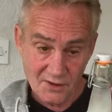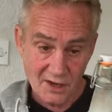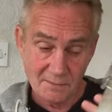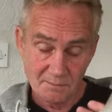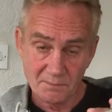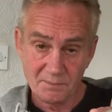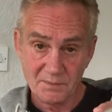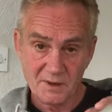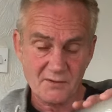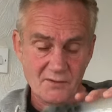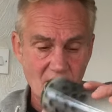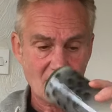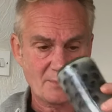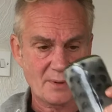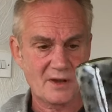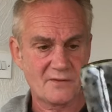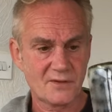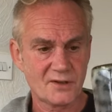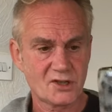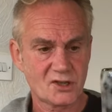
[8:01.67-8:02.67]
it a bit
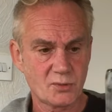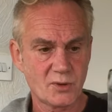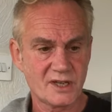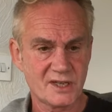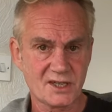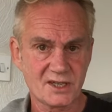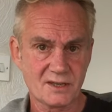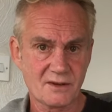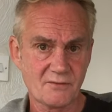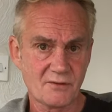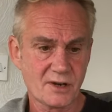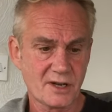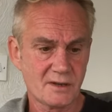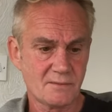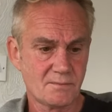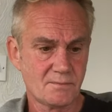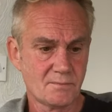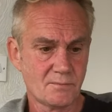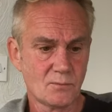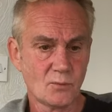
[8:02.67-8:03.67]
of a twist every
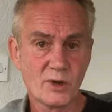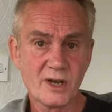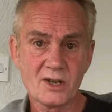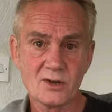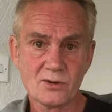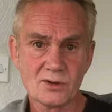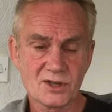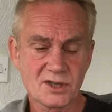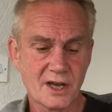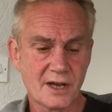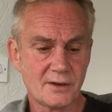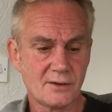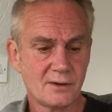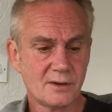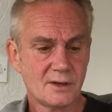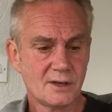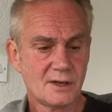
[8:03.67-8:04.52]
week or so.